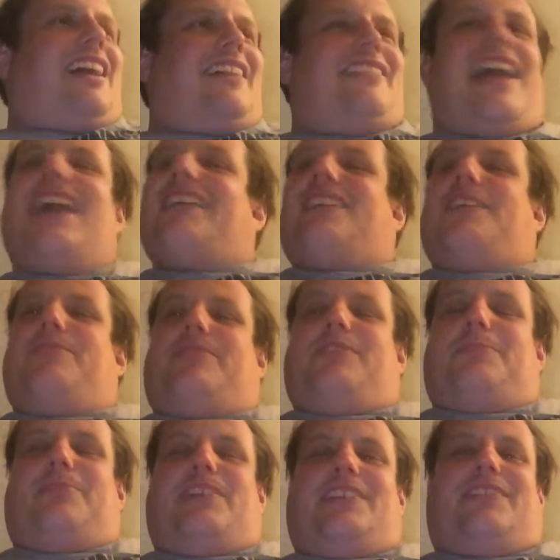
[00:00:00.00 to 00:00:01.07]
that comes to
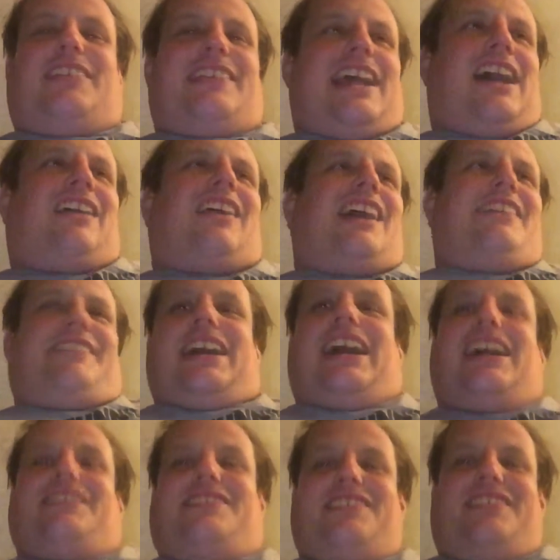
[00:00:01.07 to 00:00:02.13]
a point where now I've
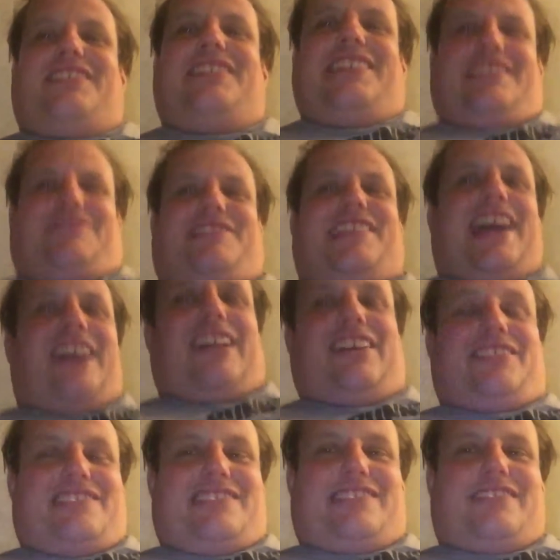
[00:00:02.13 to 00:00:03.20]
got to give
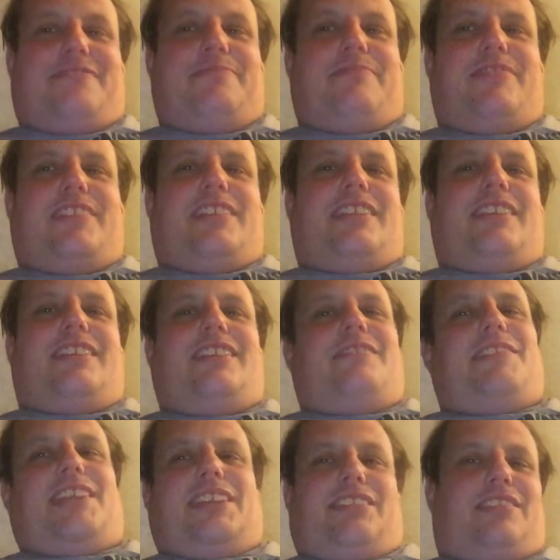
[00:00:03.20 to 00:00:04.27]
shout-outs.
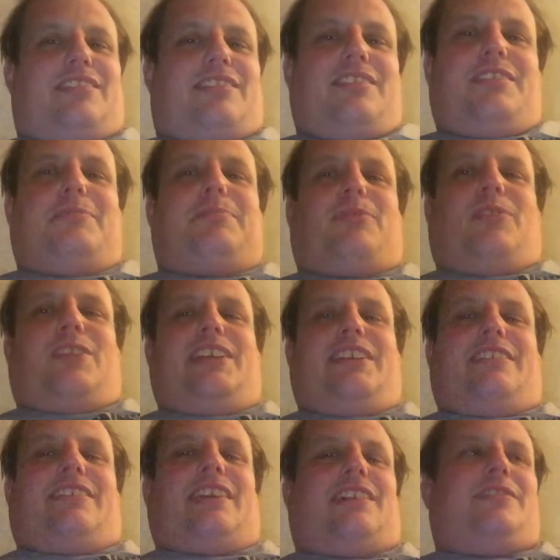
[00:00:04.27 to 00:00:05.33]
Because the two
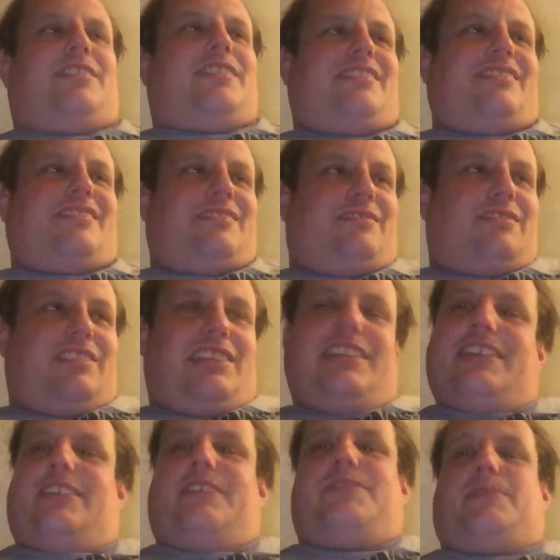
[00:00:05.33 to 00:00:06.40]
employees that were really
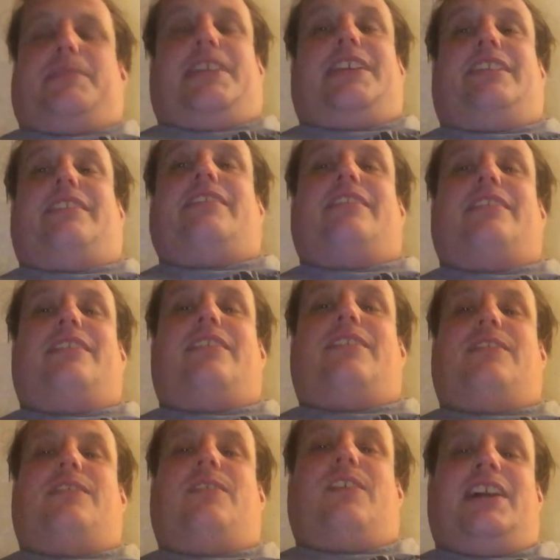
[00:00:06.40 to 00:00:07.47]
there for me.
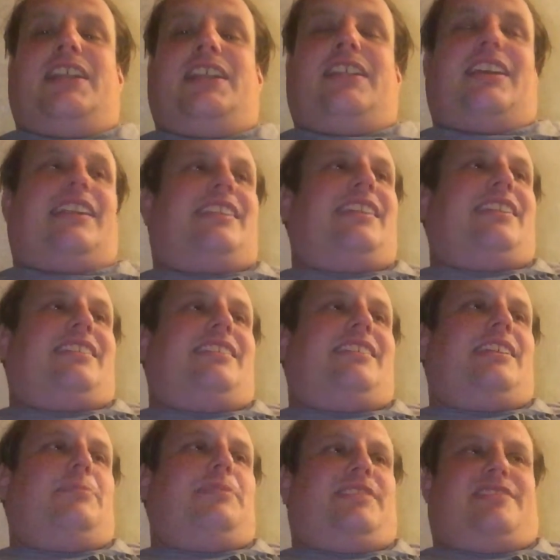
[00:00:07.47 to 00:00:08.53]
One, I think his
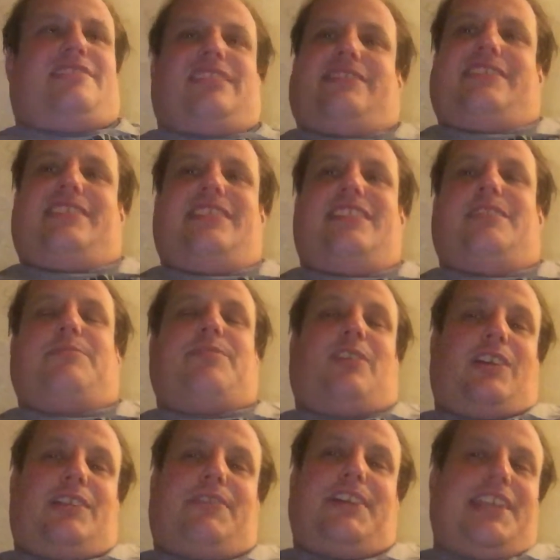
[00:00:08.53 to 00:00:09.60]
name was Justin.
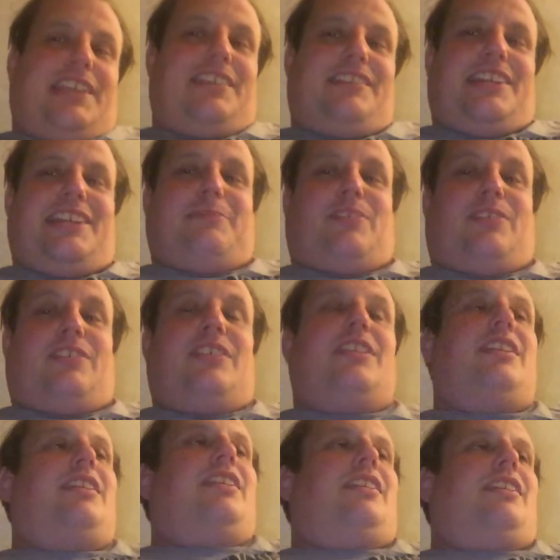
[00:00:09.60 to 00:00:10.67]
Sorry if I get your name wrong.
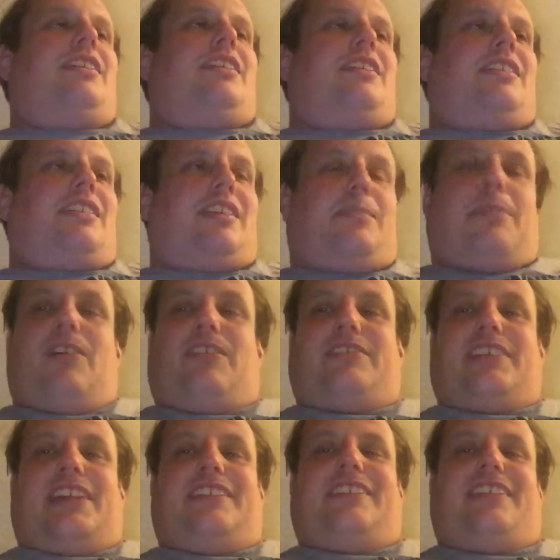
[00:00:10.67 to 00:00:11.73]
I
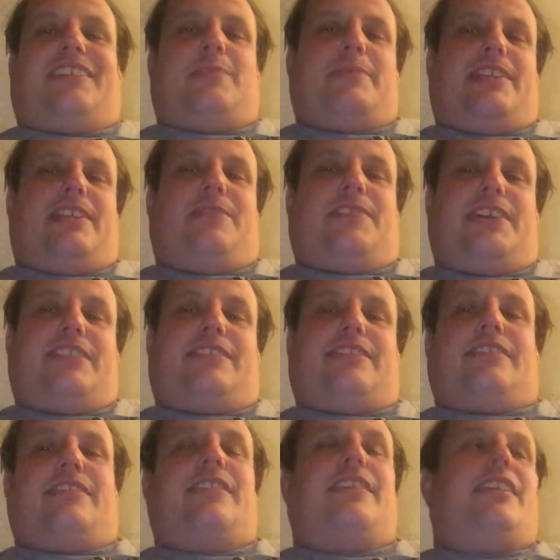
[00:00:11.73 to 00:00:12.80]
apologize, I only met you
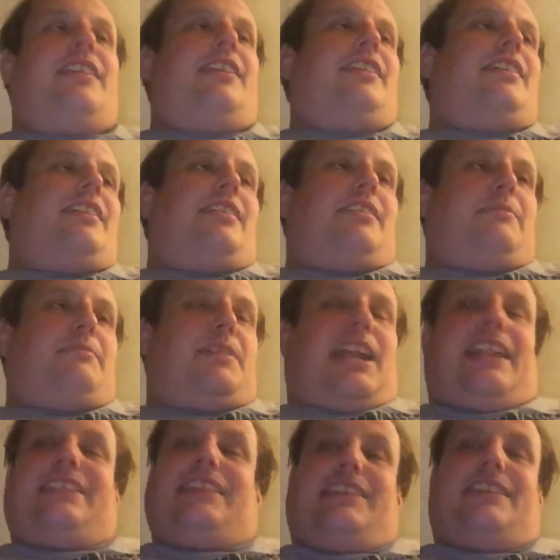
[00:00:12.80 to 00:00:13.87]
once. But
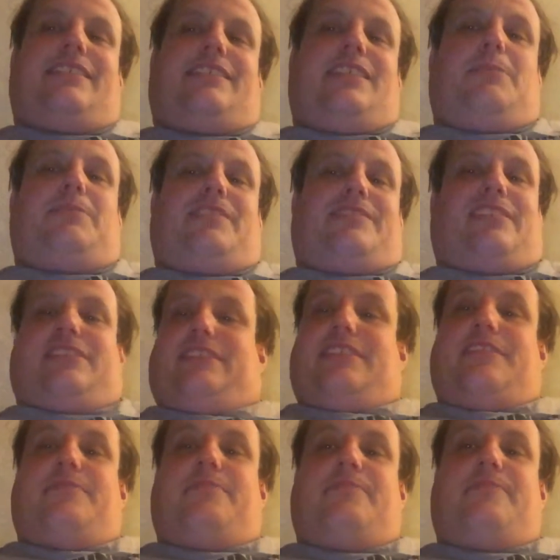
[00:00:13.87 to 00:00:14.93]
I think his name was Justin.